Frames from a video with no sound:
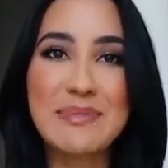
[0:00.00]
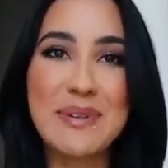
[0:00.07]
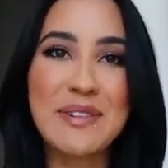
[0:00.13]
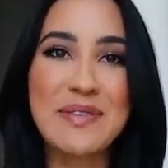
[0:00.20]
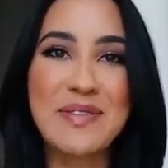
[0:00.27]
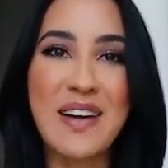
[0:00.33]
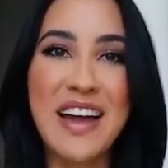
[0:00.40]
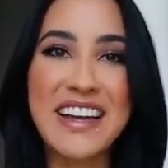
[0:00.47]

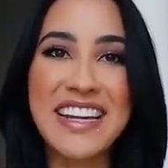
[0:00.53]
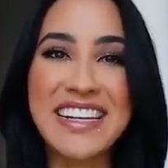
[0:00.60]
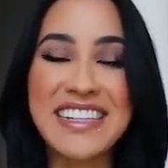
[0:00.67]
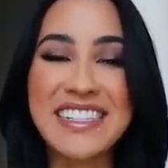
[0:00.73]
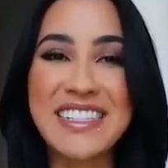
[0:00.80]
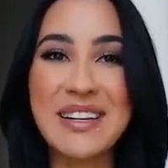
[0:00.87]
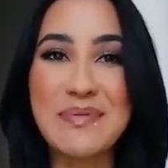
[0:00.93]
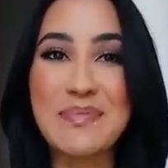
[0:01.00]
but
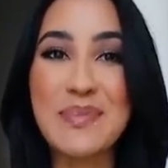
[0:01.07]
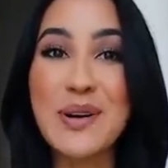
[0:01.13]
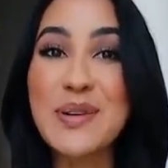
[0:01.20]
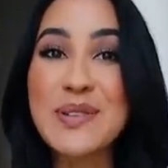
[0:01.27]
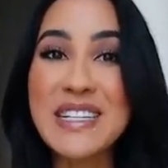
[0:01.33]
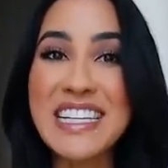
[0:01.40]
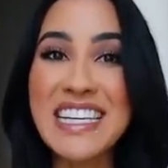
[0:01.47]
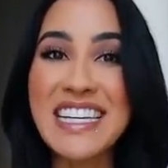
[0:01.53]
finding some
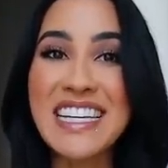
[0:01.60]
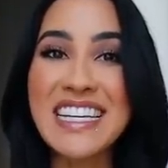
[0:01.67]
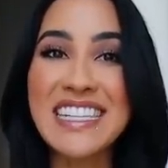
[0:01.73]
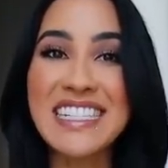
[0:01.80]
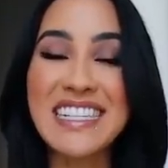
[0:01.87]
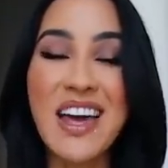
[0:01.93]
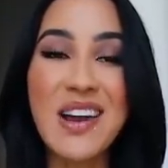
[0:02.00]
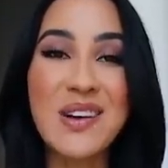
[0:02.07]
protein
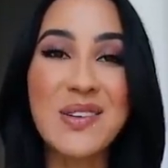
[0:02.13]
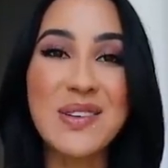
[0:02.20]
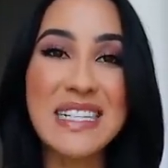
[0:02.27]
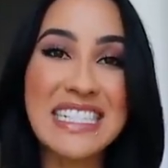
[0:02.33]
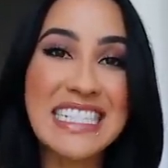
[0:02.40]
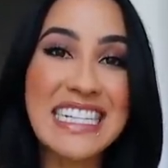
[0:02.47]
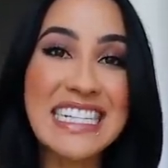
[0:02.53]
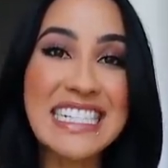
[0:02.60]
is not
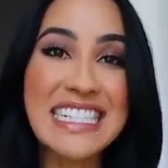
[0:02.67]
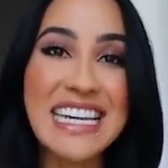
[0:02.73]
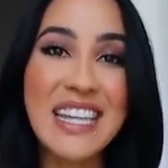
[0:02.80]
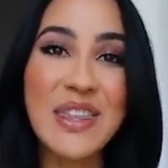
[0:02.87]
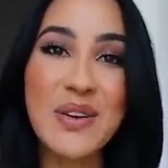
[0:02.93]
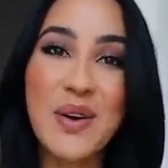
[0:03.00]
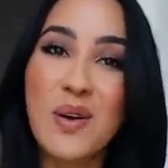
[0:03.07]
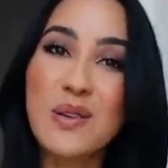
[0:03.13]
always easy at
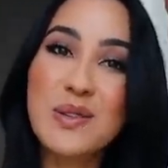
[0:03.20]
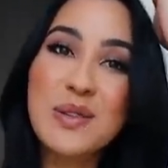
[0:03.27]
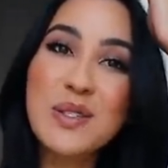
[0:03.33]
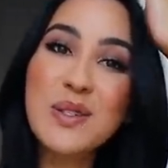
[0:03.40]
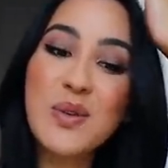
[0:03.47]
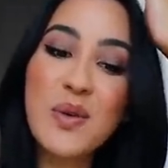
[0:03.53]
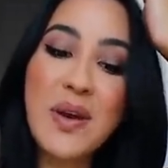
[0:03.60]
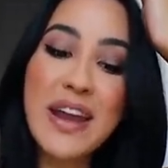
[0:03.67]
the grocery
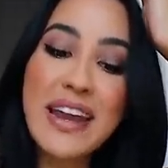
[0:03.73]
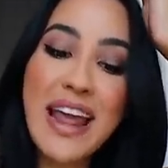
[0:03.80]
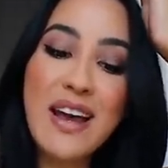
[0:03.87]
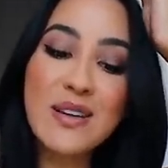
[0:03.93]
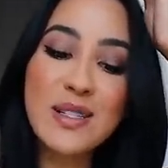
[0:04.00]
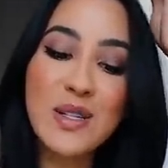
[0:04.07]
store right now,